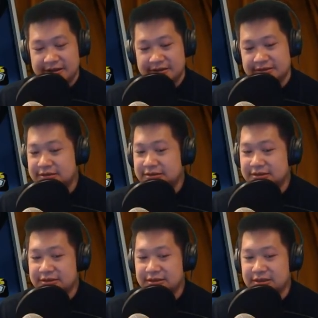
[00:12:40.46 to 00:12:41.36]

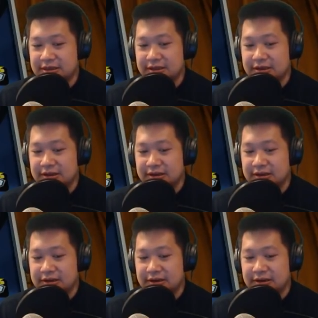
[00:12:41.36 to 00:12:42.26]

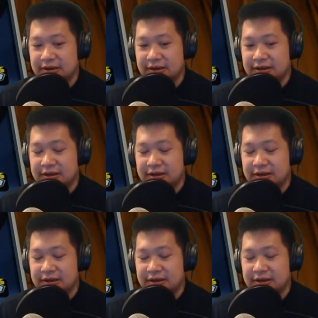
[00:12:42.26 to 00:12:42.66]
(no one is talking)